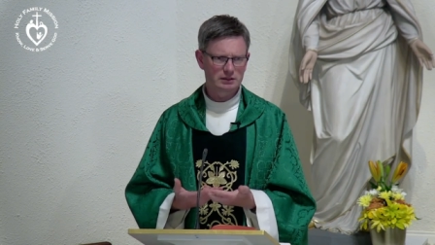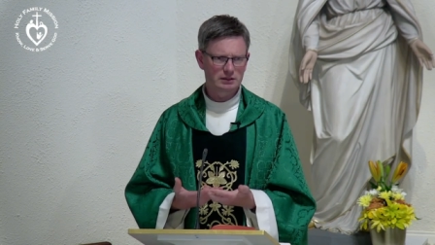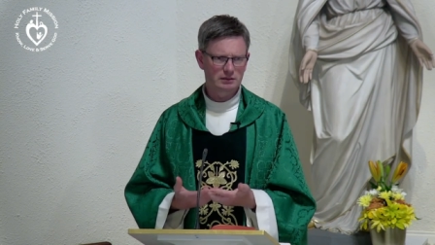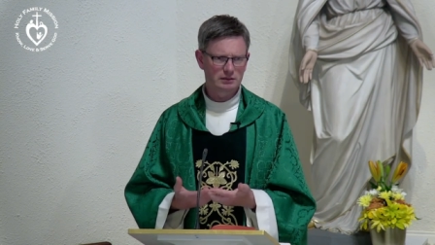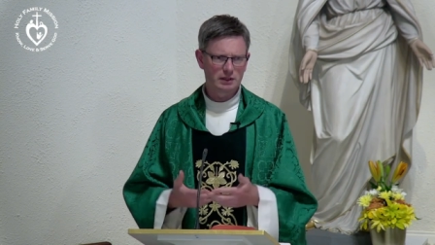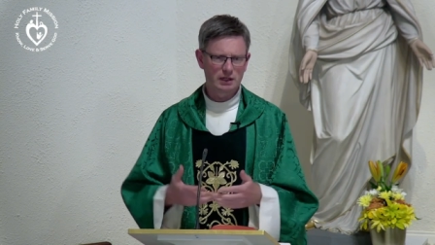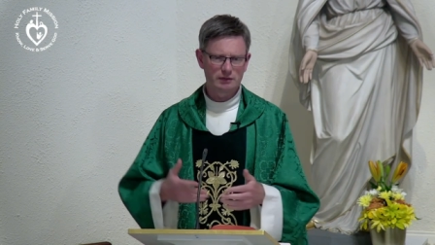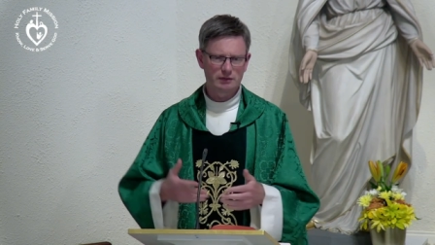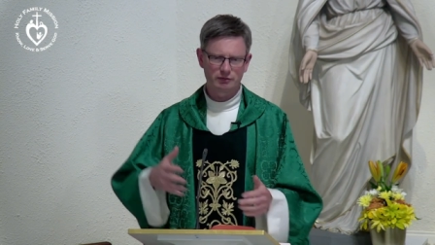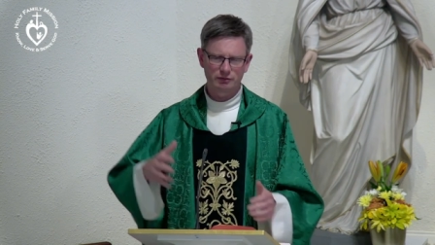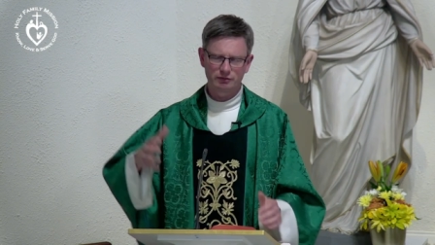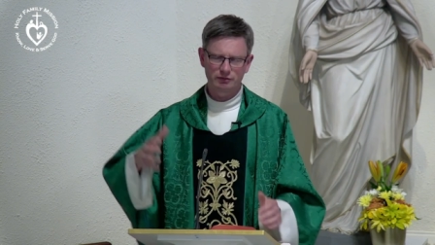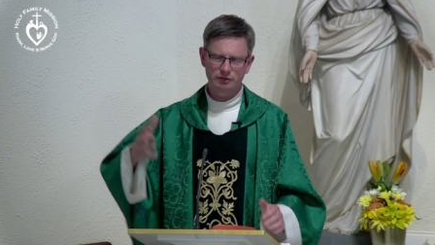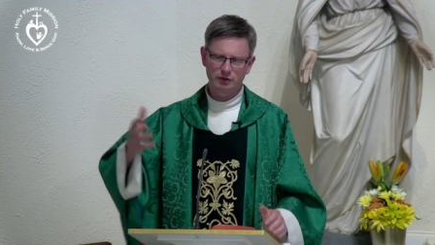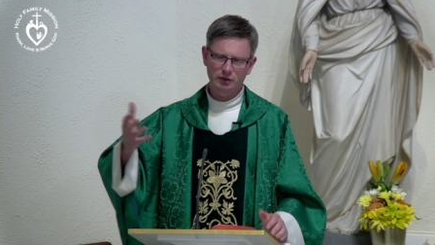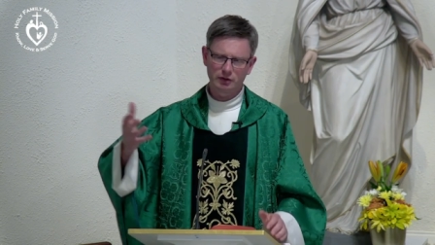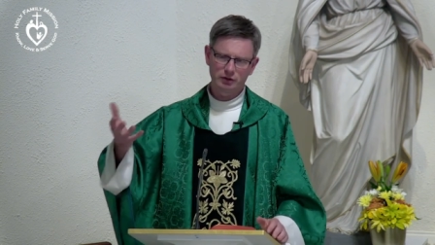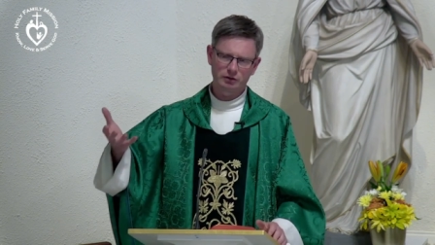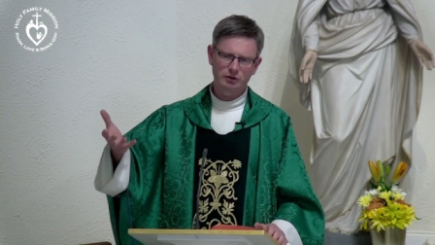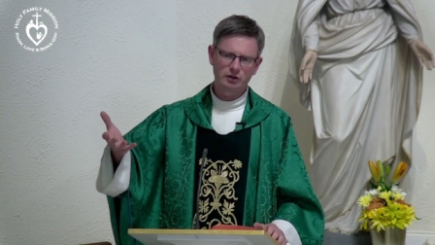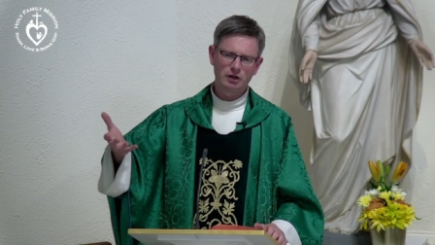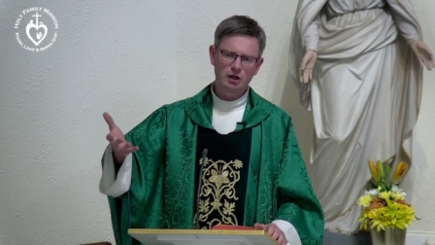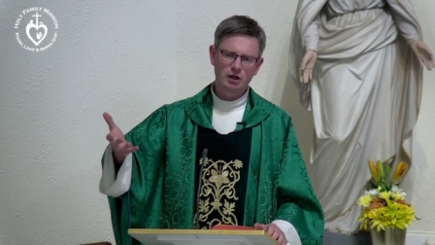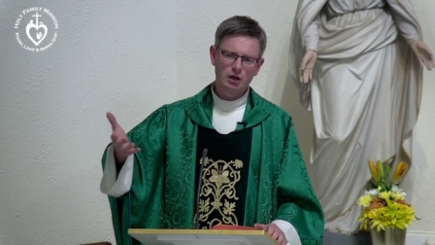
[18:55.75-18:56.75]
And we have a
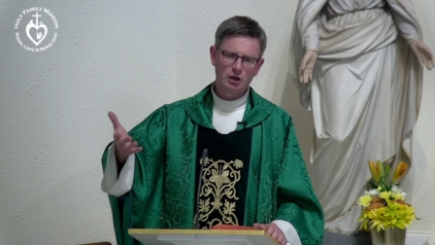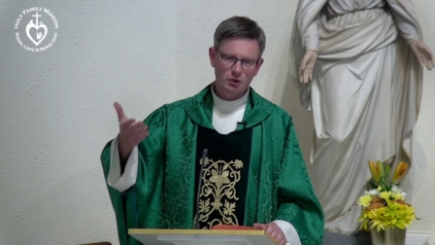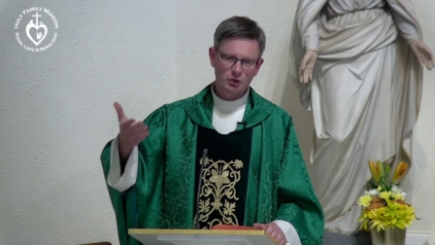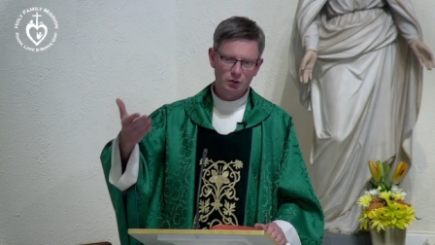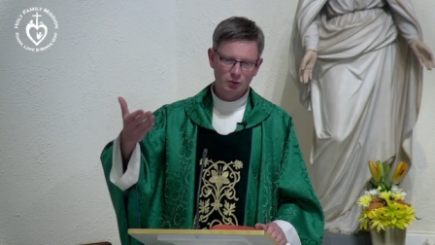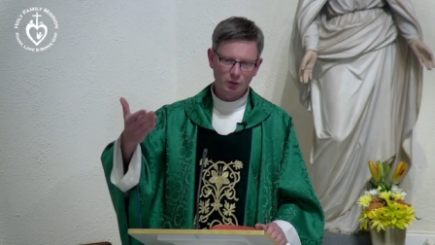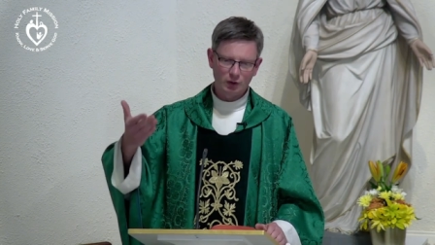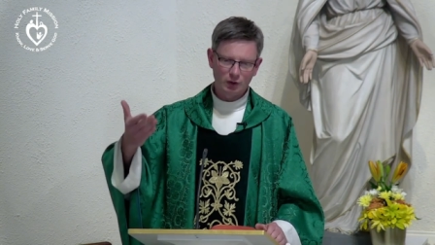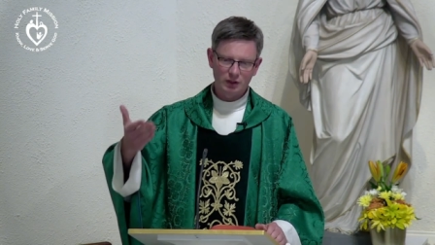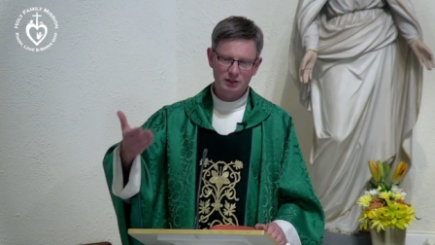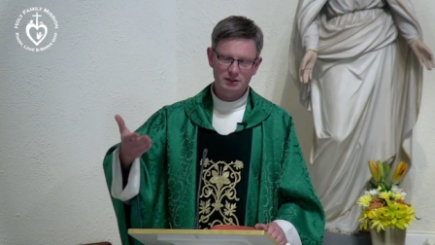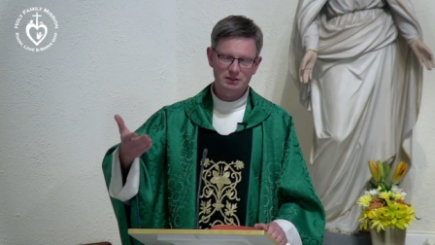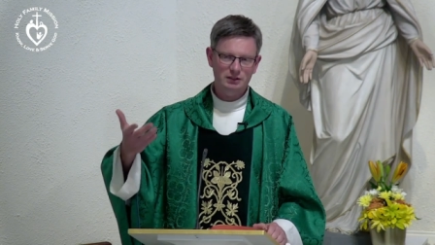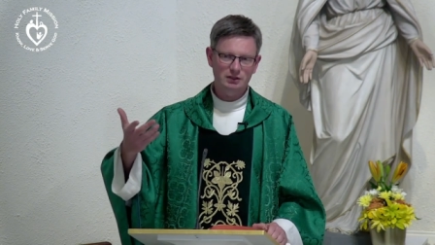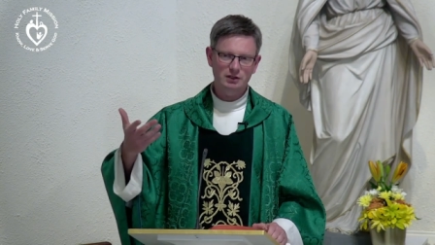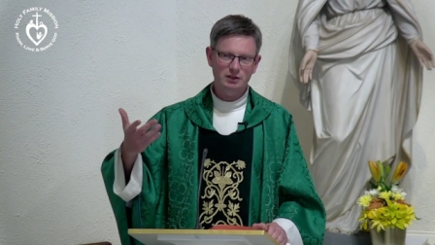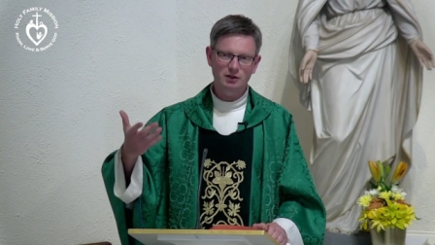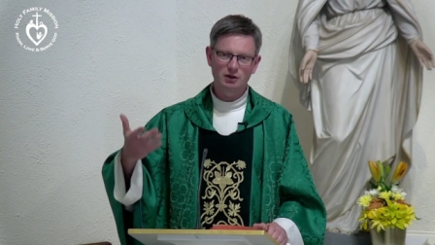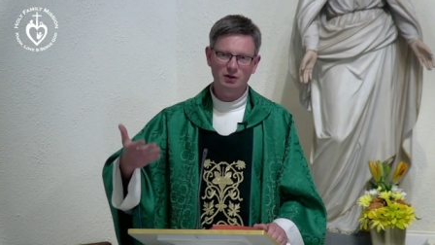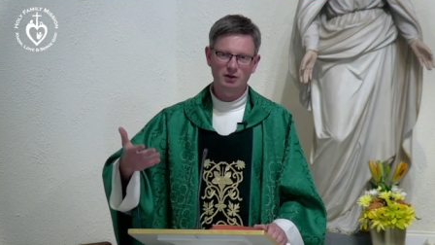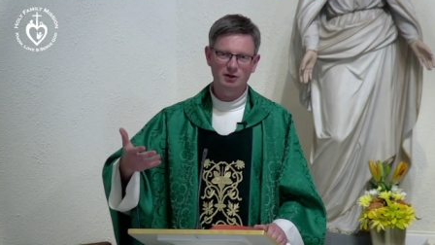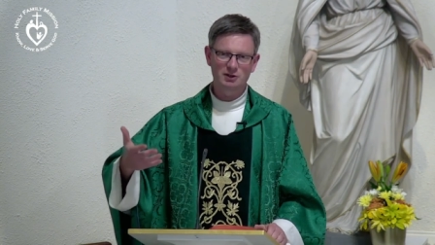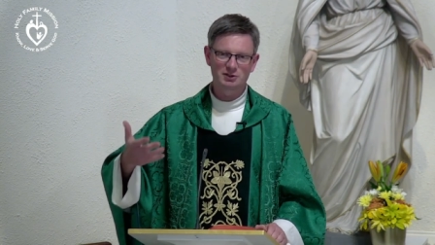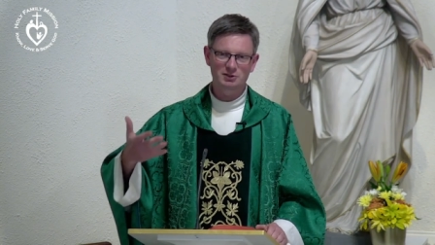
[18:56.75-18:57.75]
Father who wants to
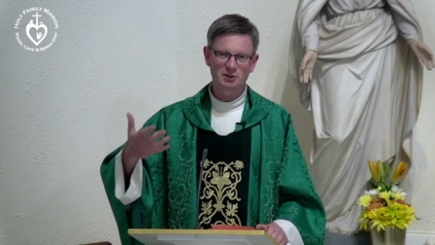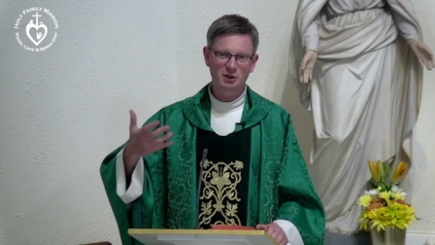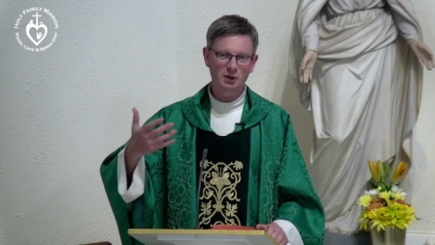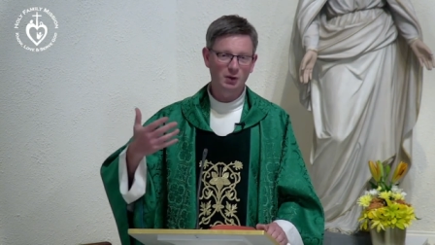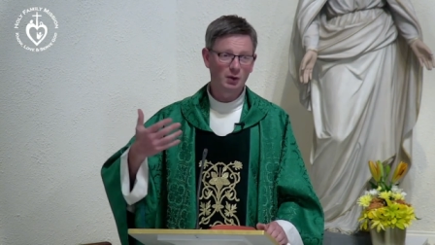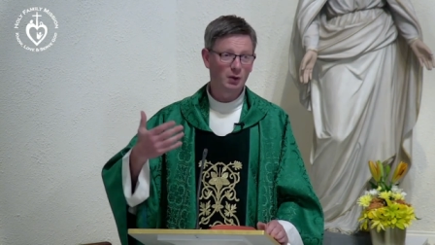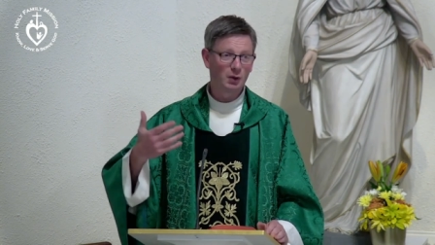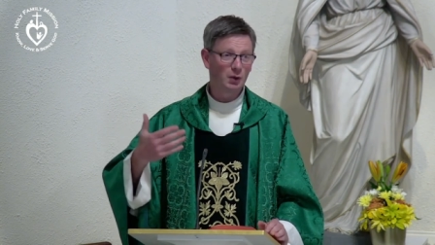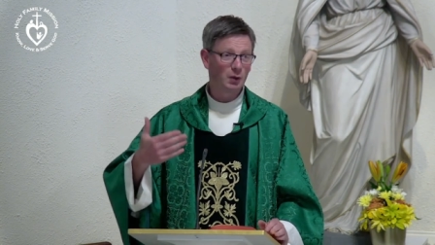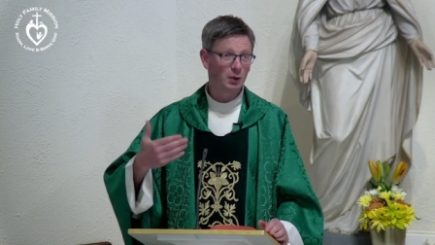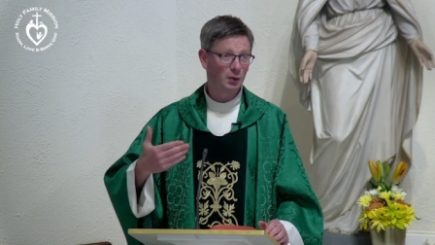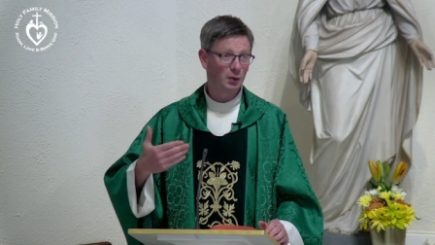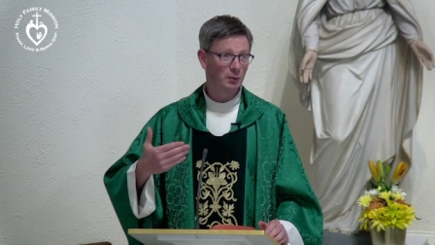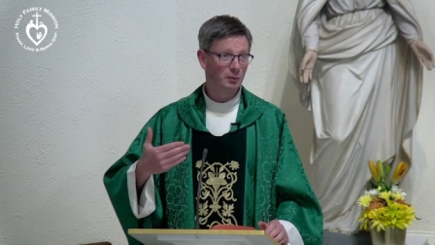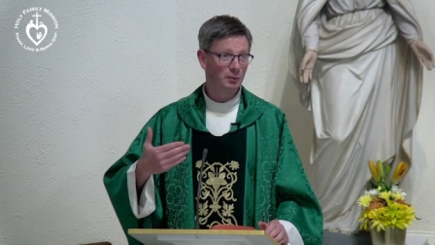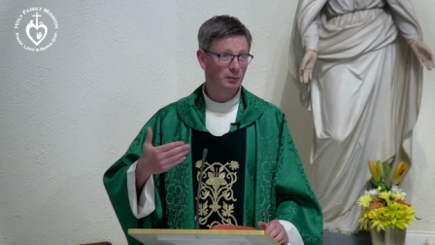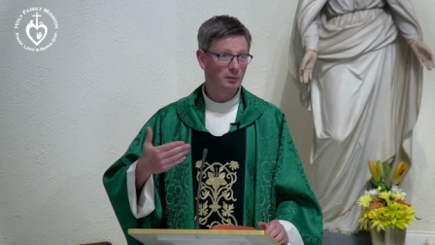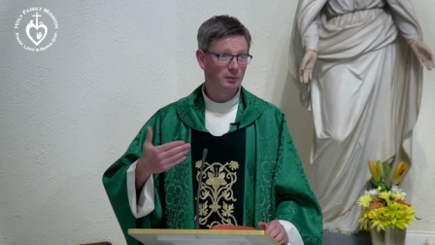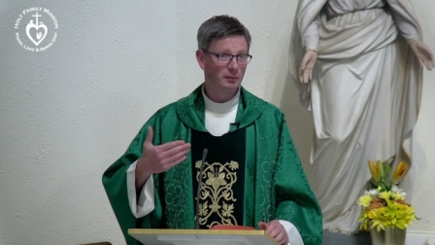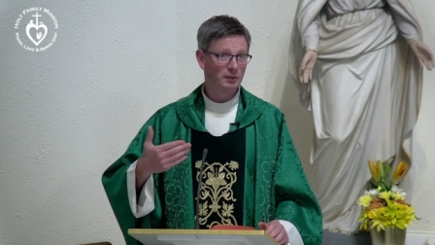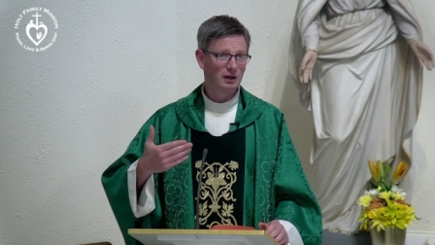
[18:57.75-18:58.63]
call us home.